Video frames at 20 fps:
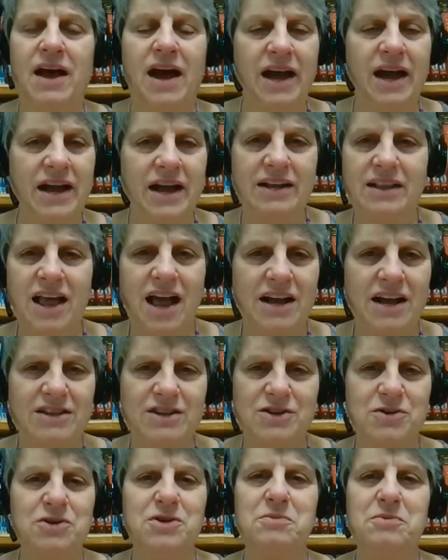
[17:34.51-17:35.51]
I unlock
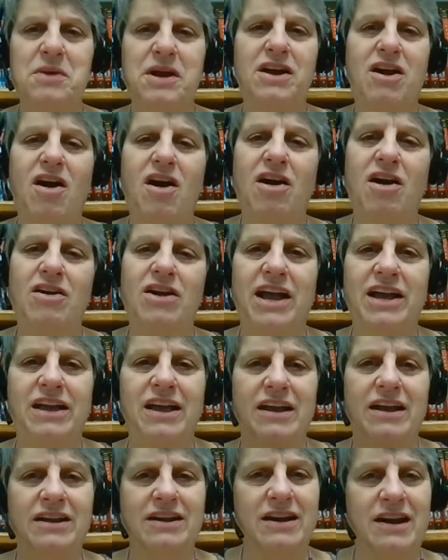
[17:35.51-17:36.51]
the door to my car and I
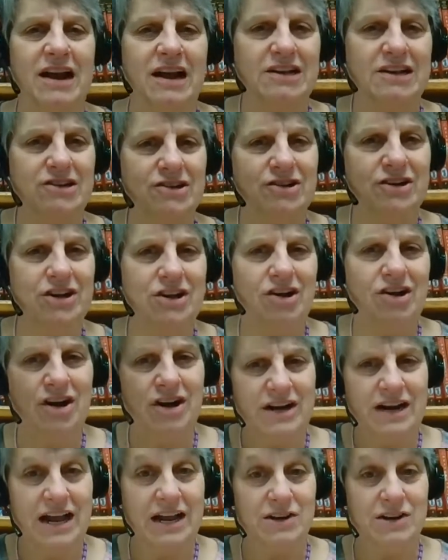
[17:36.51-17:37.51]
get in and I turn it
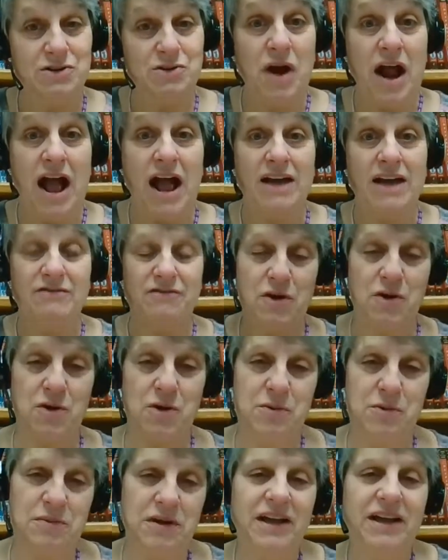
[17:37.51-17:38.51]
on and I drive
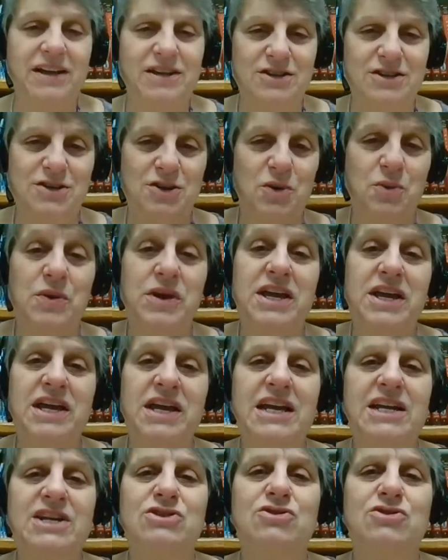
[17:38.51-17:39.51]
home. So
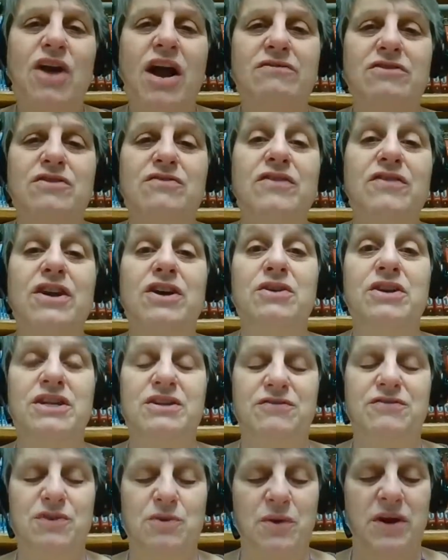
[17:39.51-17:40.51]
we travel very
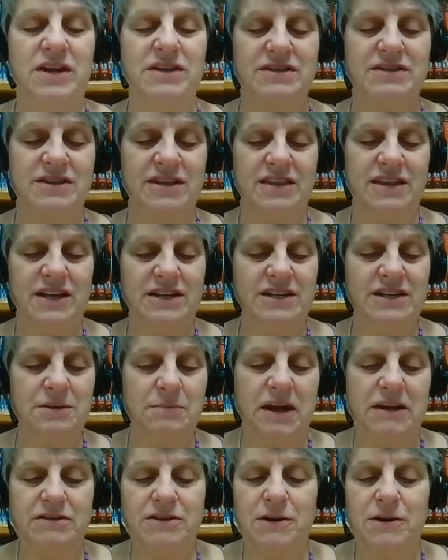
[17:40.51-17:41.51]
different ways than they did
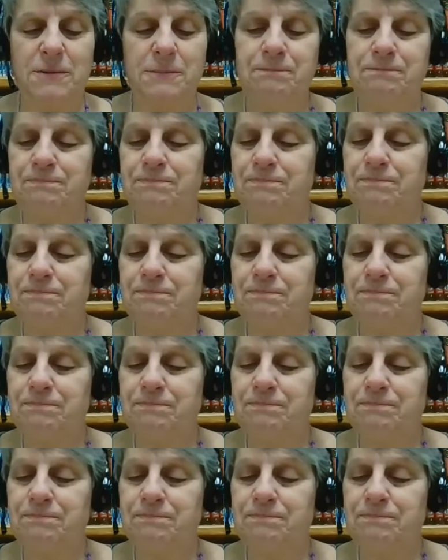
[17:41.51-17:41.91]
back there.